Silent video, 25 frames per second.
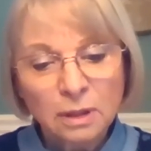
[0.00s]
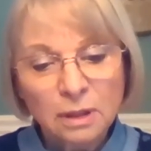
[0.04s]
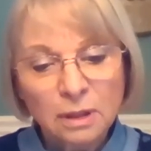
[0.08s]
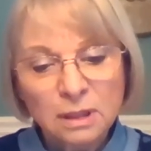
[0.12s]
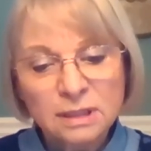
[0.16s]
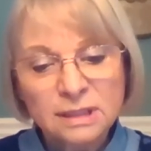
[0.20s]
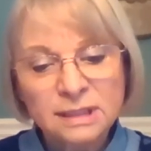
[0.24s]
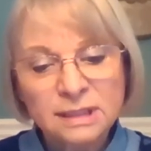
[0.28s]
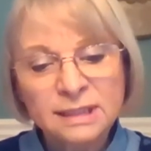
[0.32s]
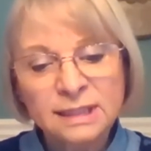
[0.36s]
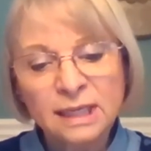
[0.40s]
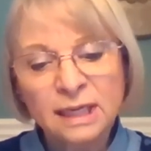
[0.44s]

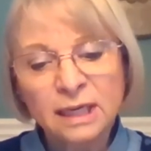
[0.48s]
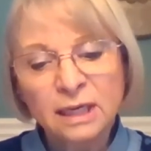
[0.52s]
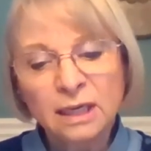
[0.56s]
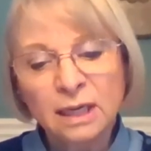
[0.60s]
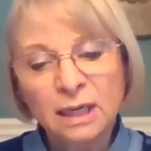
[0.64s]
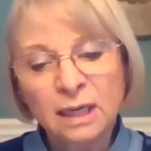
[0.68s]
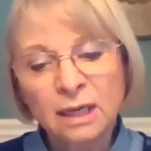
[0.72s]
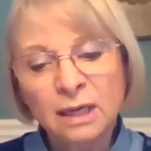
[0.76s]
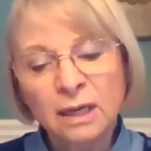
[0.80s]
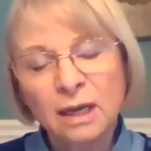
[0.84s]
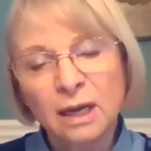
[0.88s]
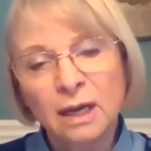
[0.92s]

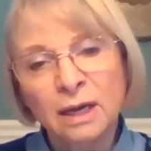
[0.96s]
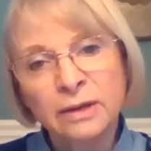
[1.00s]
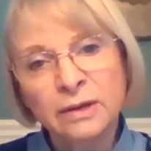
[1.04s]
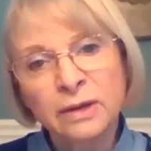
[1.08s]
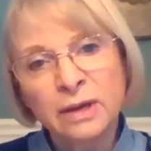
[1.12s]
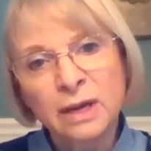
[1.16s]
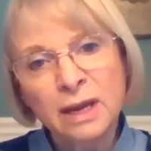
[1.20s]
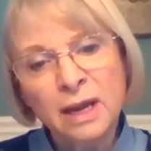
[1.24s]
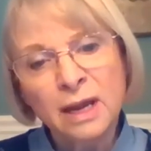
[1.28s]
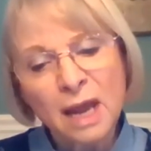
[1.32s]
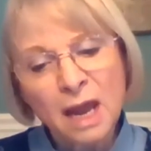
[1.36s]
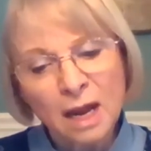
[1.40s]
seeking a
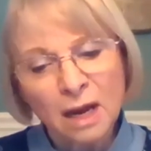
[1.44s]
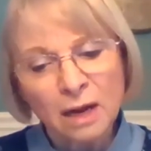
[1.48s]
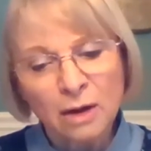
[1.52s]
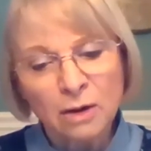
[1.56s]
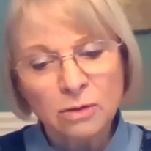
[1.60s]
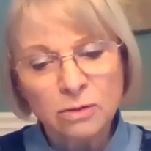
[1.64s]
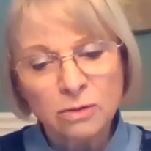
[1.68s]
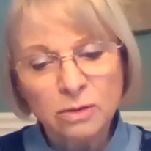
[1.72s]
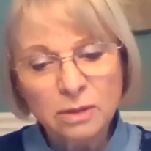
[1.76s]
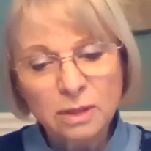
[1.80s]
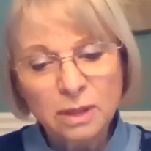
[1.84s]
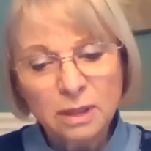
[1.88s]

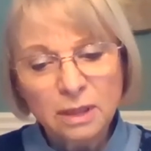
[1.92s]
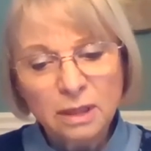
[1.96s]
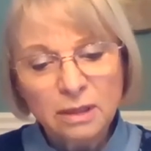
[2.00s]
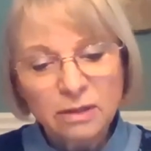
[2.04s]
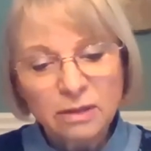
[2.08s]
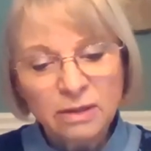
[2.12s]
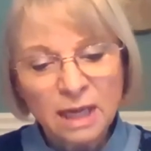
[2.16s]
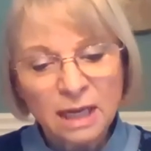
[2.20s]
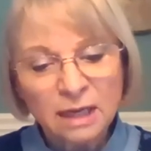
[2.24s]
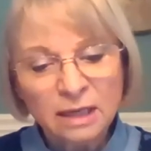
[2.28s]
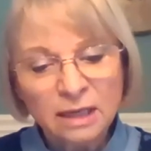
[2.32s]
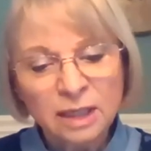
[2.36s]
now
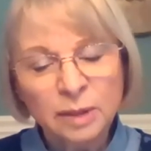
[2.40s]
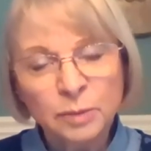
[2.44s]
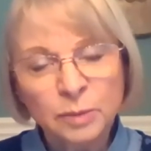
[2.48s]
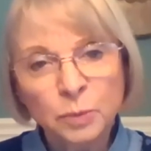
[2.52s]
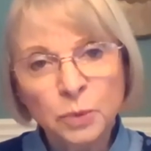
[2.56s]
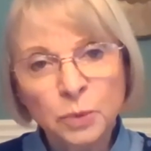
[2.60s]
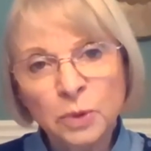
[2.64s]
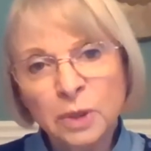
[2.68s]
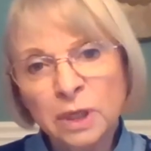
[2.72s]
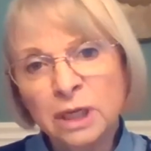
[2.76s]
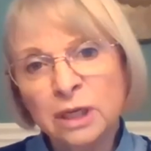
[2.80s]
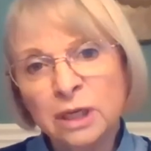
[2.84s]
that can
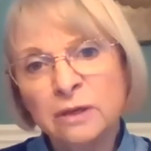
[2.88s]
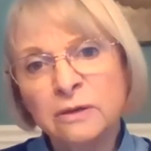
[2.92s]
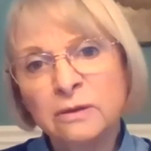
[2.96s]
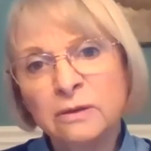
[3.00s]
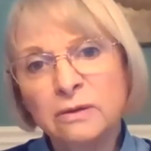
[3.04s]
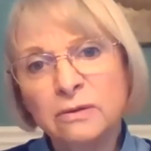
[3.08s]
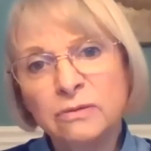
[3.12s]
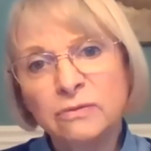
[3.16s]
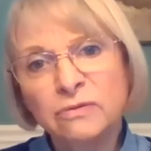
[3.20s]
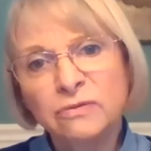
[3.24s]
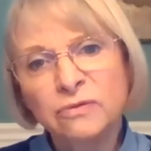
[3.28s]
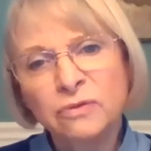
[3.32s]
breed
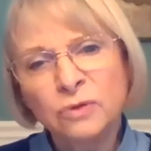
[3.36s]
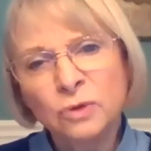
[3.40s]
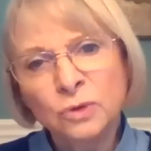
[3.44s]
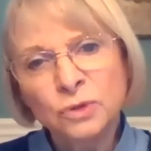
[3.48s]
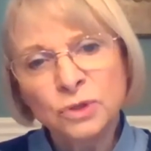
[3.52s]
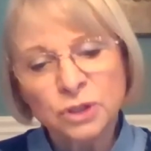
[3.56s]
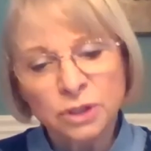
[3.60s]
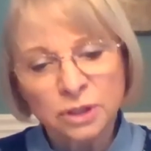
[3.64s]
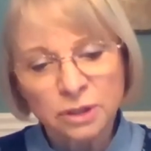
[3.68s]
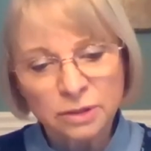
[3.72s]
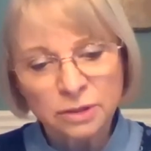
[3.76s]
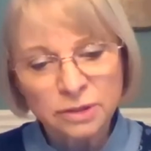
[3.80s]

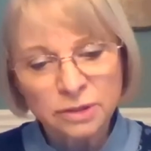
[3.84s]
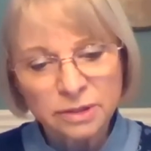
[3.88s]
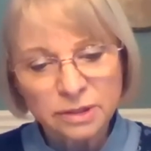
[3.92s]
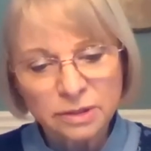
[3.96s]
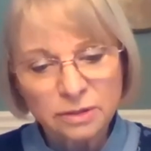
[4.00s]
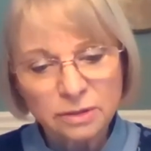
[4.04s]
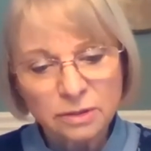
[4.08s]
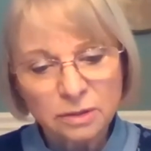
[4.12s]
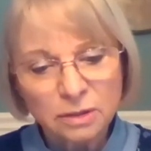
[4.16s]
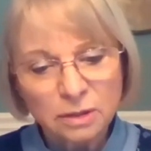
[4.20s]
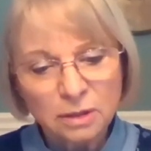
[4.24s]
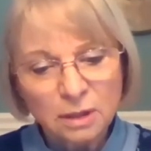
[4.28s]
futures,
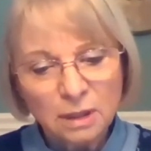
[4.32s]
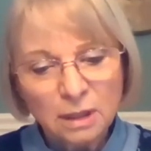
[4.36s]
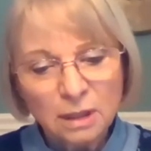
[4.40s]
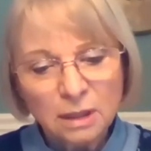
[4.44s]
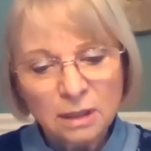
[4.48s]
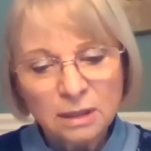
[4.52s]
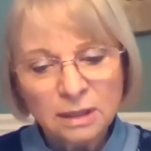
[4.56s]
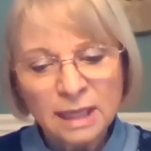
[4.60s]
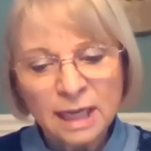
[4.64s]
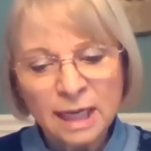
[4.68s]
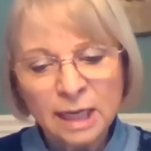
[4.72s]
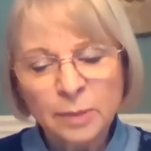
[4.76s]

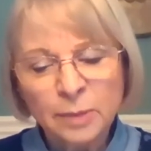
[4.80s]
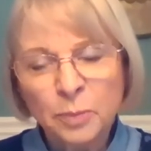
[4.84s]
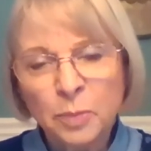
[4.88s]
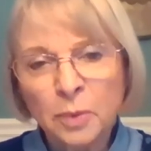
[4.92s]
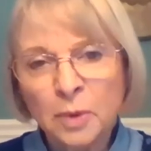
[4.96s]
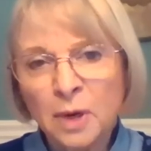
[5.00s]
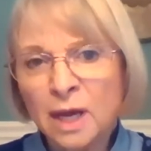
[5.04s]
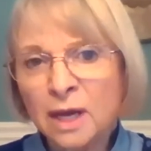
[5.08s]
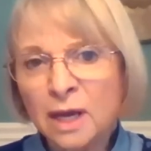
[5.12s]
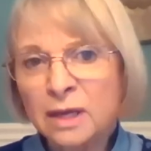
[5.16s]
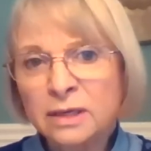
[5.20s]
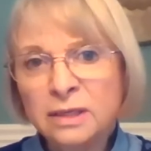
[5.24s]
like
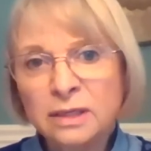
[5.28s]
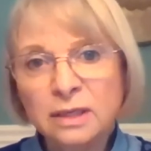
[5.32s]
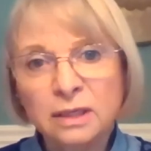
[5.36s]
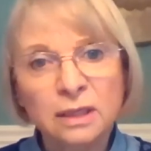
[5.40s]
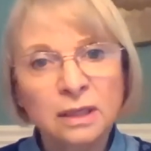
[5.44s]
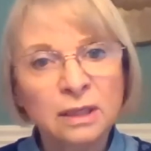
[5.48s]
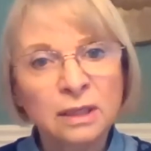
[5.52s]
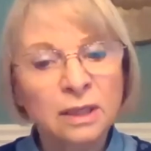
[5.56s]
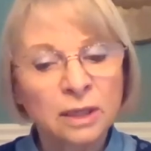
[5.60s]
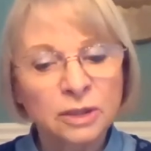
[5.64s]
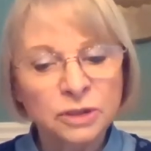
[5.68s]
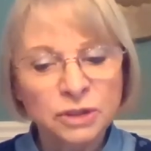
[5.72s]
bread
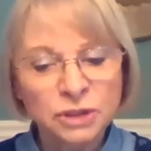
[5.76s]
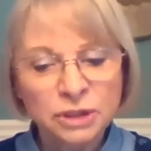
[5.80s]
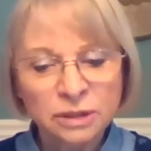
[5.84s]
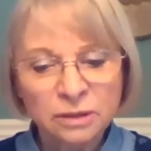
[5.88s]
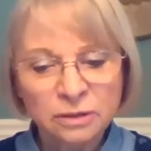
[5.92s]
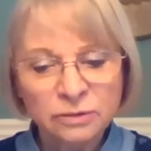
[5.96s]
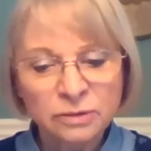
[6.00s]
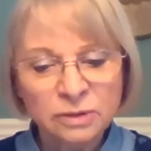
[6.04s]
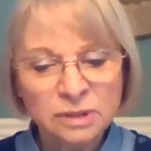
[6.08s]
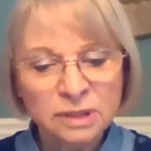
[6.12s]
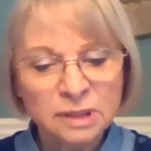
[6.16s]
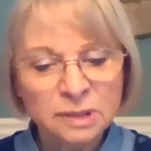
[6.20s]
in our
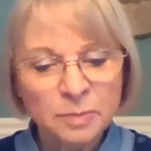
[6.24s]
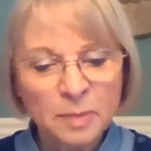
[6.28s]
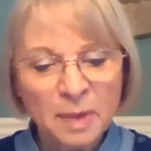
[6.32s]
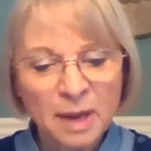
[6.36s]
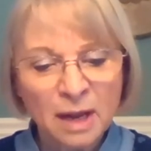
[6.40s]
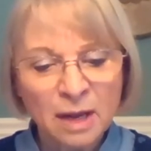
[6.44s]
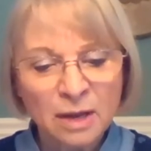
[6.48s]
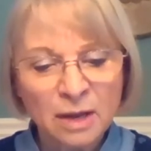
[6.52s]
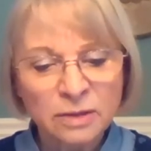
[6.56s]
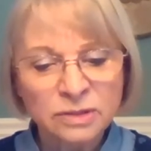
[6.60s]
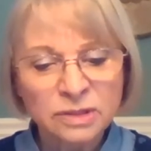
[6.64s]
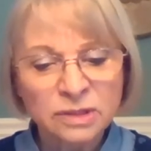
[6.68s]
children's
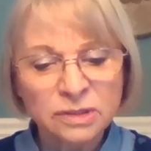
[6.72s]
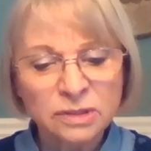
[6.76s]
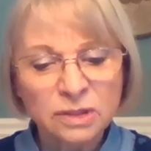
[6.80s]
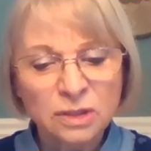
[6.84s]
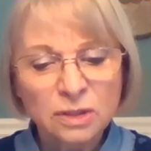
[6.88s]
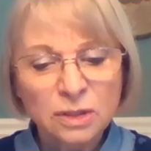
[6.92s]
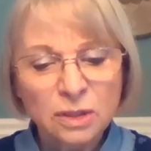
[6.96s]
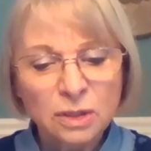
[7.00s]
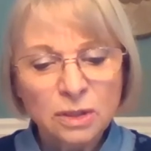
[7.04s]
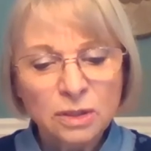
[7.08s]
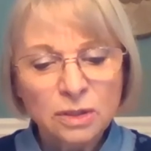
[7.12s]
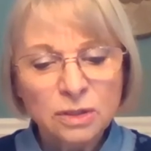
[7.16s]
mouths,
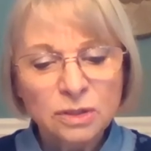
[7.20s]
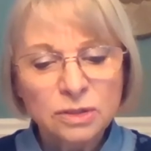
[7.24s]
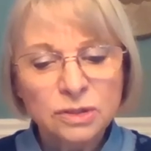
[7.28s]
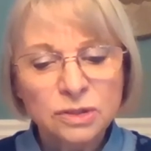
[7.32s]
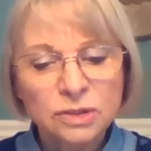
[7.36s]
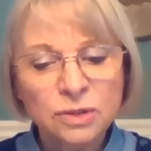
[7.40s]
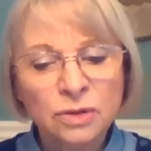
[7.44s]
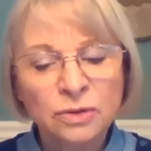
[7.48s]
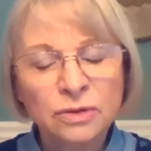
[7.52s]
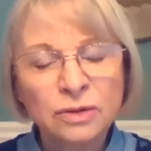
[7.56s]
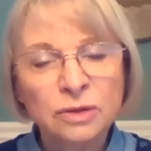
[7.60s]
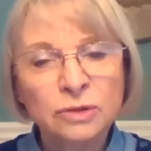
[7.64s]

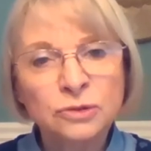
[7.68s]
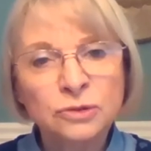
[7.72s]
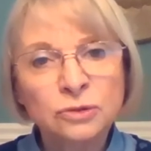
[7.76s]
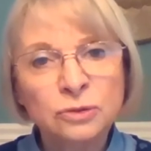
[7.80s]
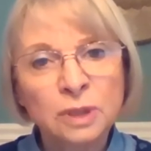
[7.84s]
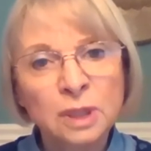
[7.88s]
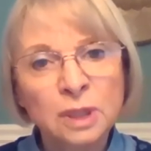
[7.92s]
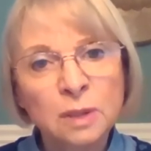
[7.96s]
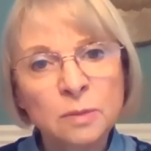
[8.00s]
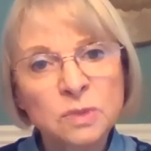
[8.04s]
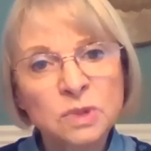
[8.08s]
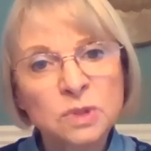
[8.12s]
so their
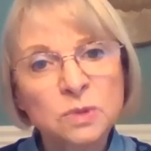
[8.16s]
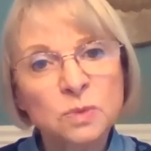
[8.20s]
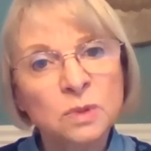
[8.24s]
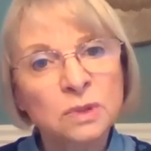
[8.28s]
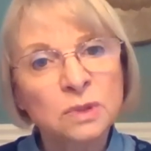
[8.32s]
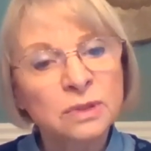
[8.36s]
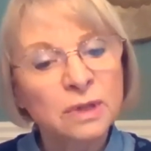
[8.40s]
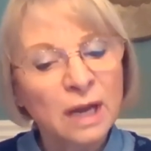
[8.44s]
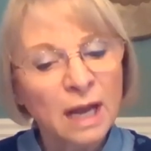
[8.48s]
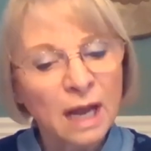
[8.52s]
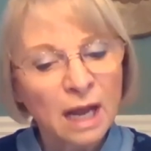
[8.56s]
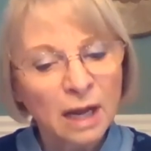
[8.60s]
dreams will
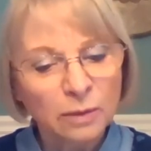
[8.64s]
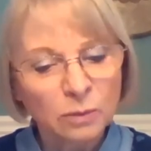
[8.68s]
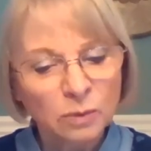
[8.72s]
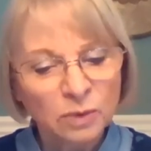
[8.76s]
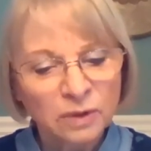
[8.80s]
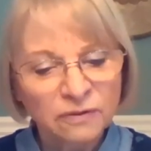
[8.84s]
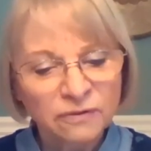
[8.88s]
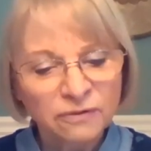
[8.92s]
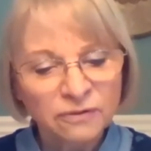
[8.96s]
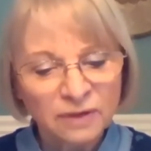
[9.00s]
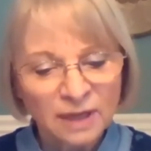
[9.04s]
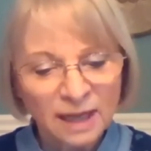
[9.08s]
not
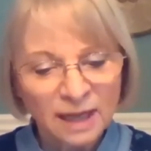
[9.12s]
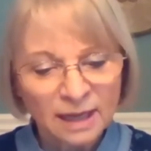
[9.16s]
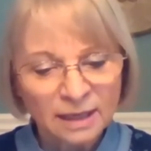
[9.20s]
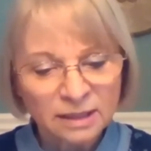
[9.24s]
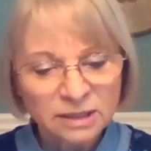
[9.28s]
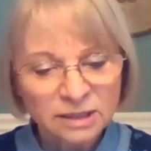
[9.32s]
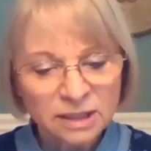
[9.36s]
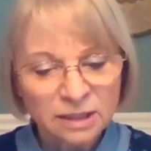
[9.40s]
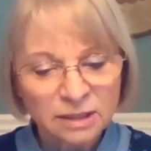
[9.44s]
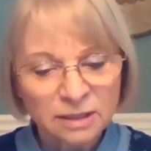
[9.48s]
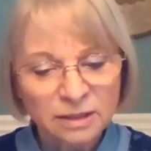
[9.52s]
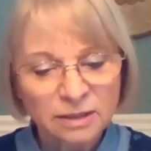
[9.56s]

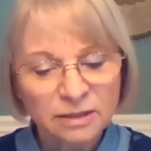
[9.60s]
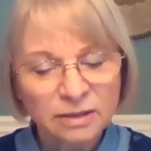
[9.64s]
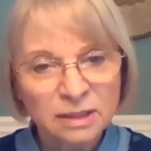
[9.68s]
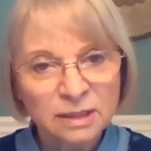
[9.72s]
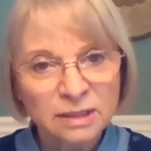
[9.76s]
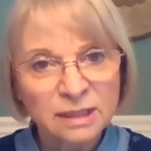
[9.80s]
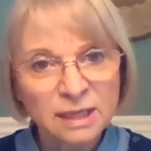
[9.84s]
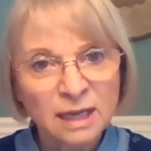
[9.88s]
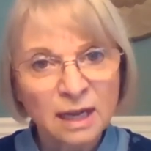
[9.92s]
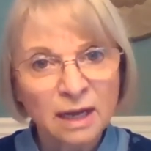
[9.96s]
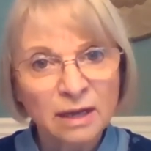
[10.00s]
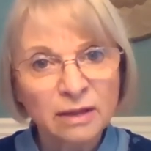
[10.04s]
reflect the
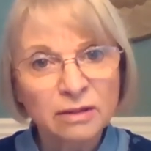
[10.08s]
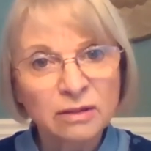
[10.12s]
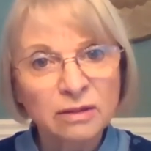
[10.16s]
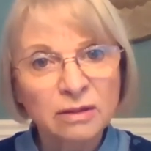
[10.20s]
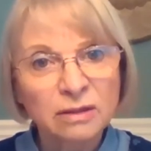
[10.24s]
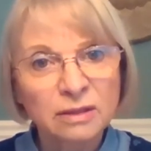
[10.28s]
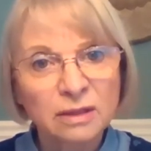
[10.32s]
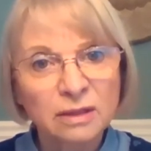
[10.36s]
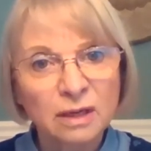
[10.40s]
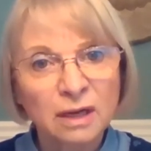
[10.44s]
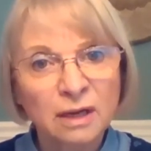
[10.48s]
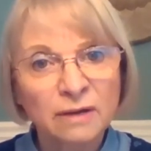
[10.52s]
death
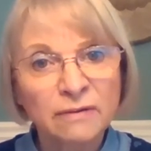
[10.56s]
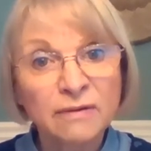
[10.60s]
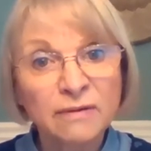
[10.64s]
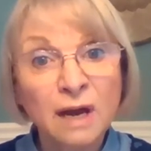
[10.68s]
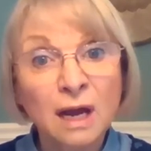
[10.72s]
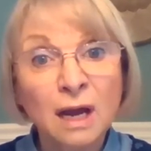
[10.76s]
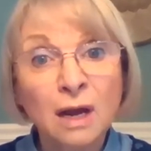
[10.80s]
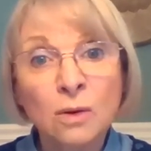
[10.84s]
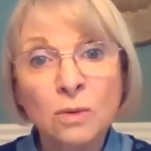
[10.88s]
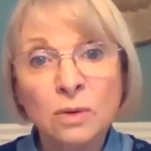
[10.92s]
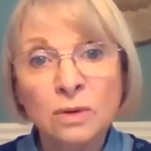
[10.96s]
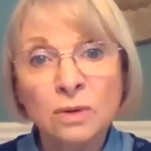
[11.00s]
of
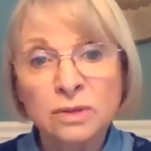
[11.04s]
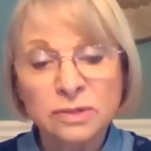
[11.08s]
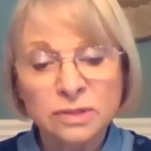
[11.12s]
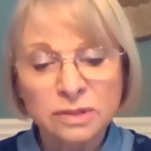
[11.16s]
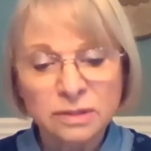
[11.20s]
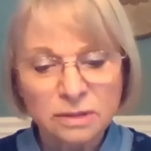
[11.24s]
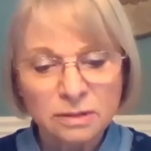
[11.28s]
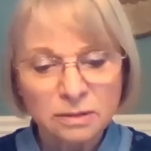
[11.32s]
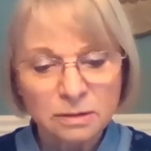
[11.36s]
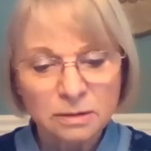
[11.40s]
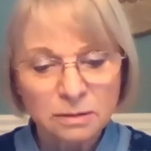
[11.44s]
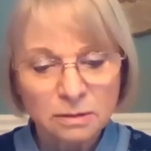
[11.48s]
ours.